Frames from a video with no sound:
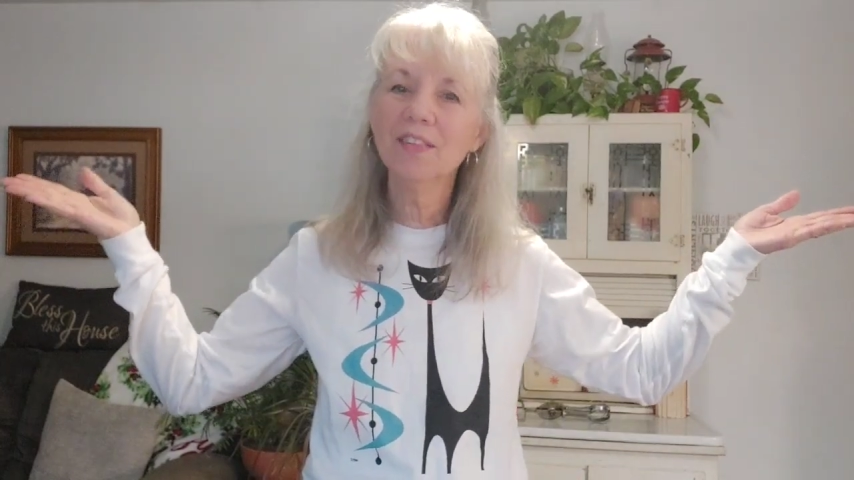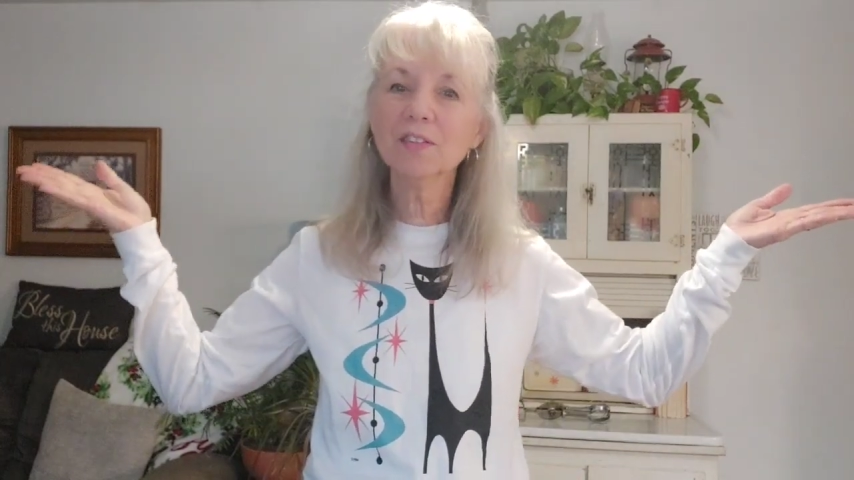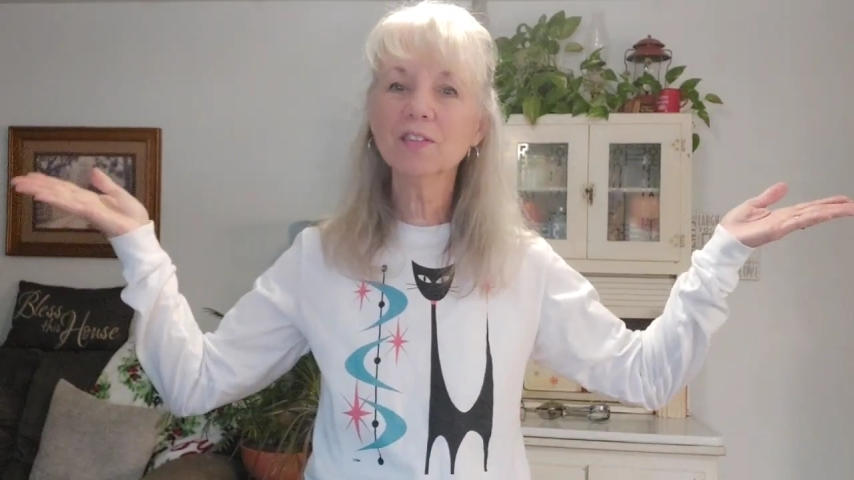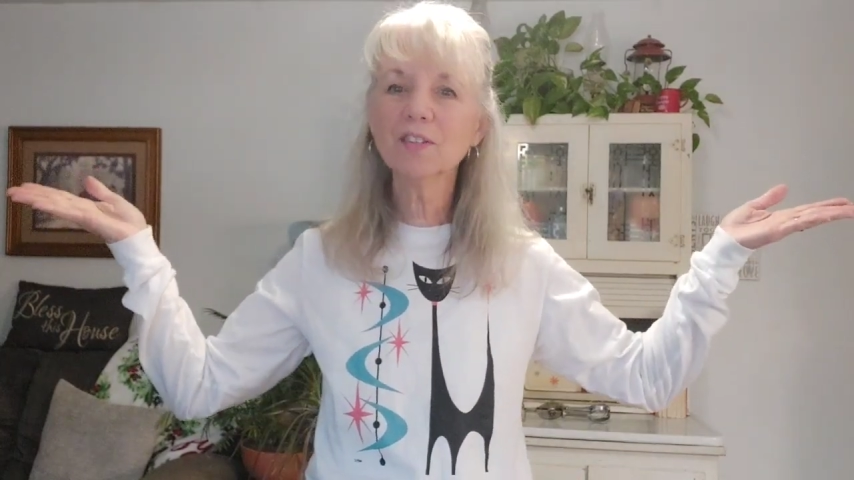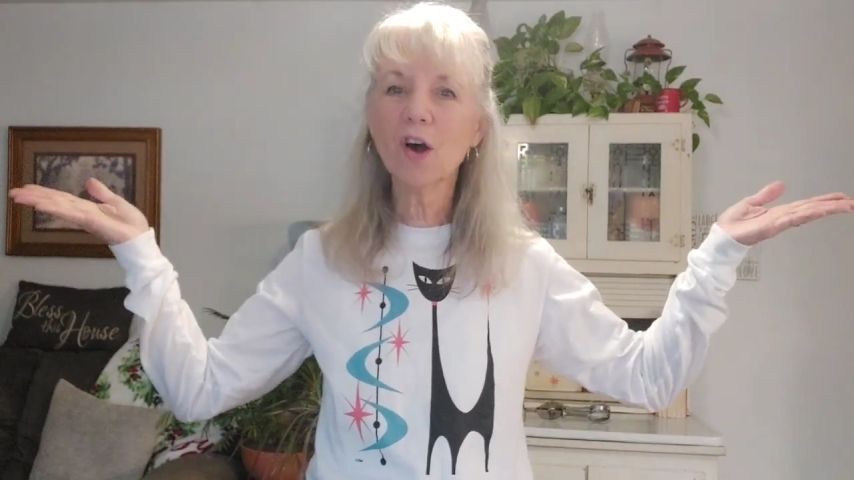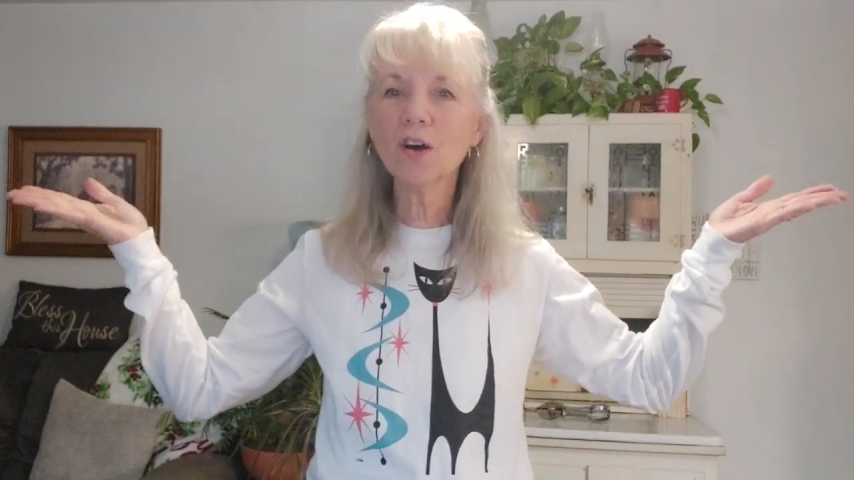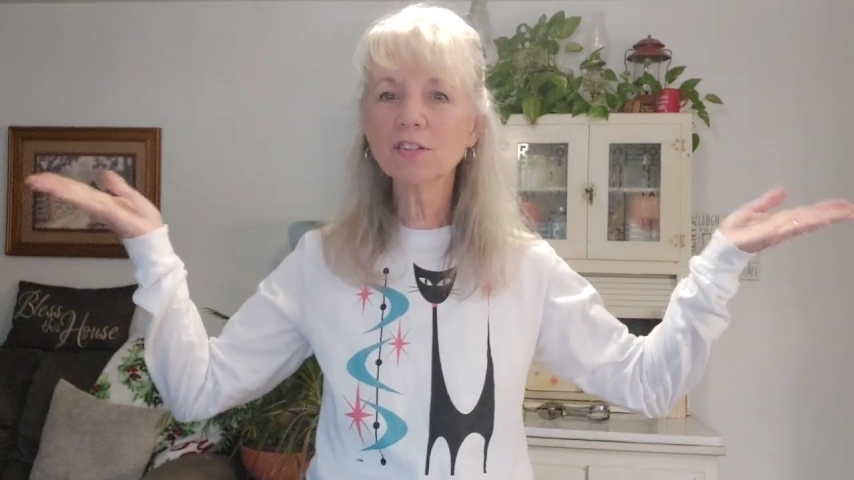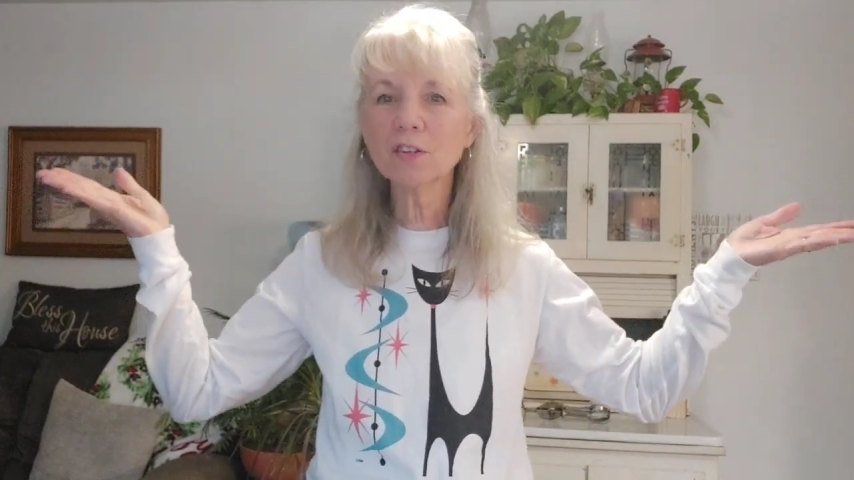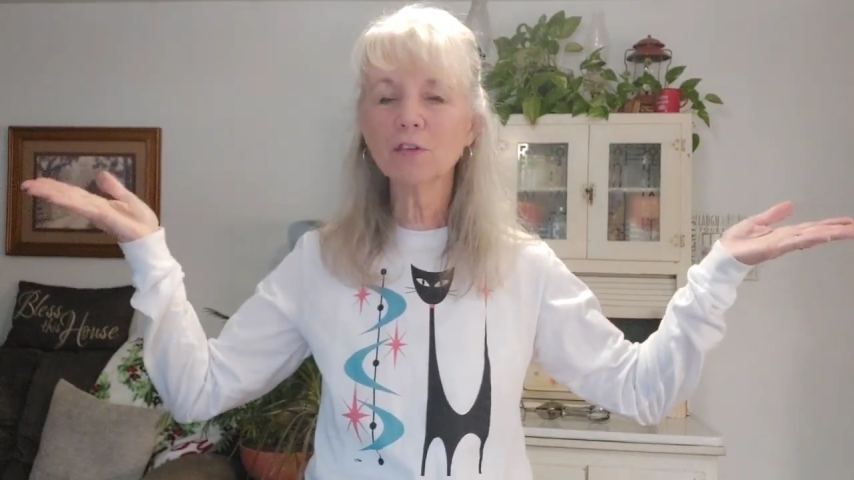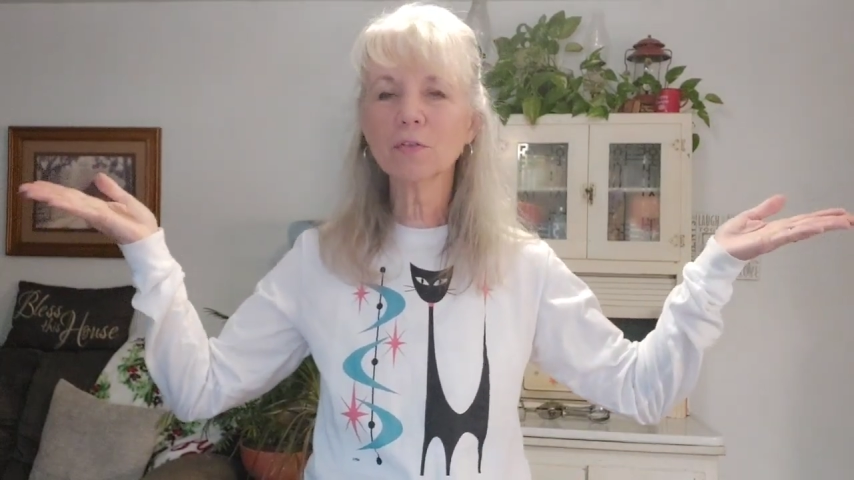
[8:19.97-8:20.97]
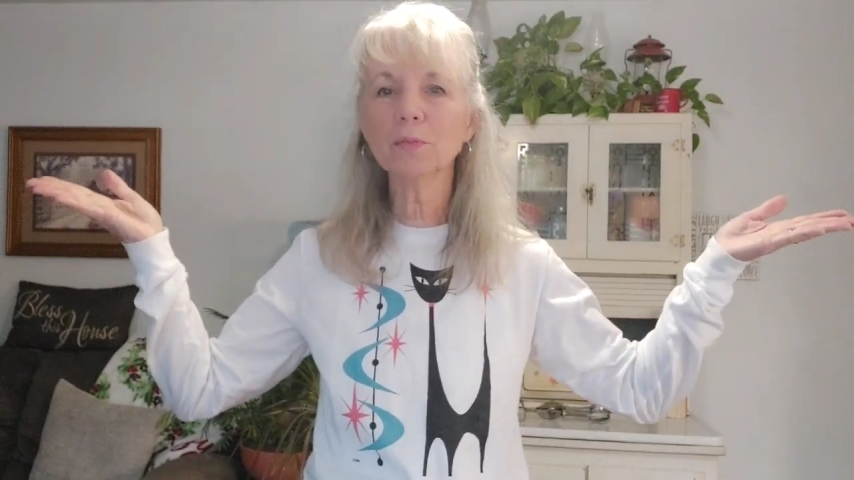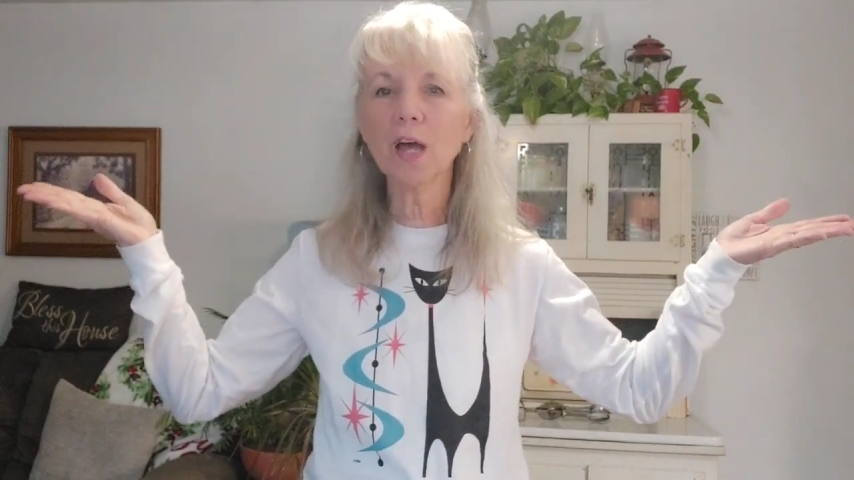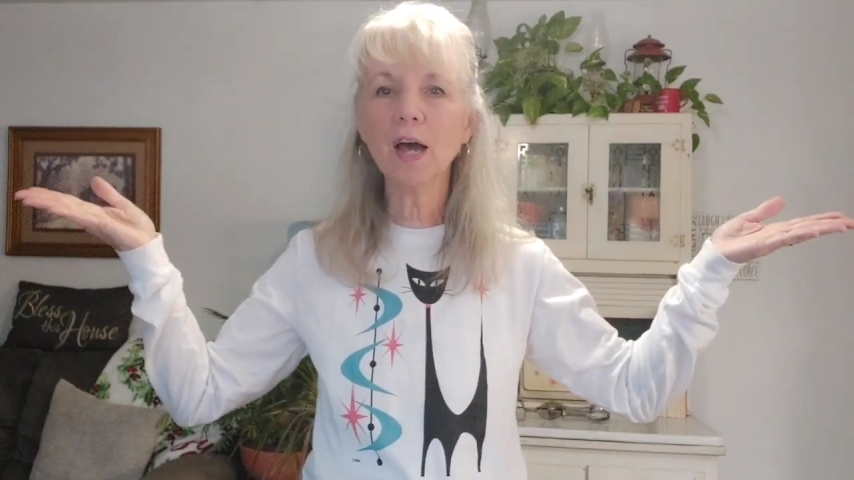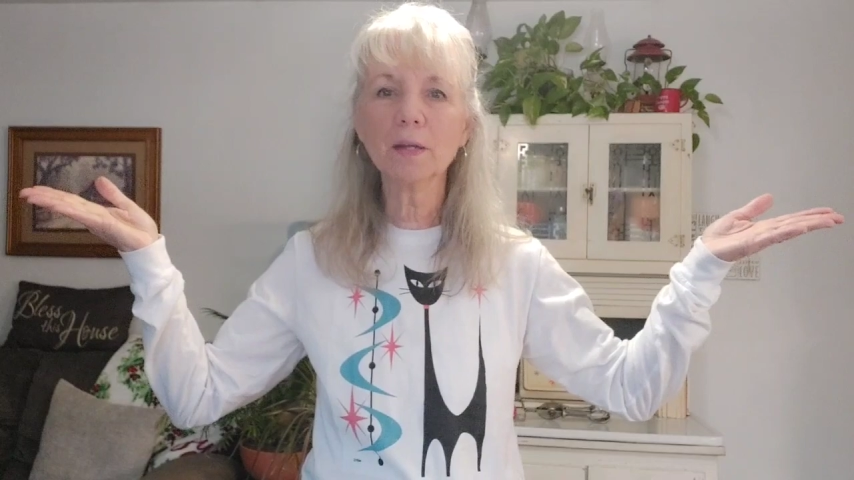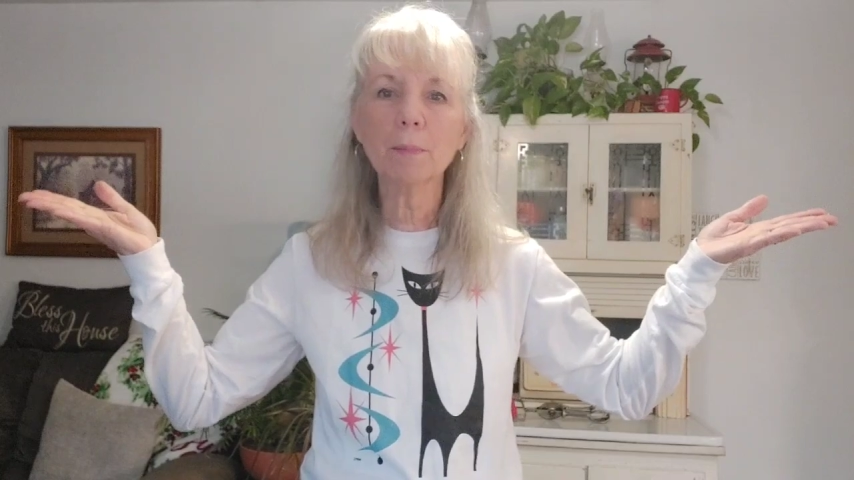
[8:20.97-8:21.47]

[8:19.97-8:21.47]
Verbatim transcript: This is also from Donna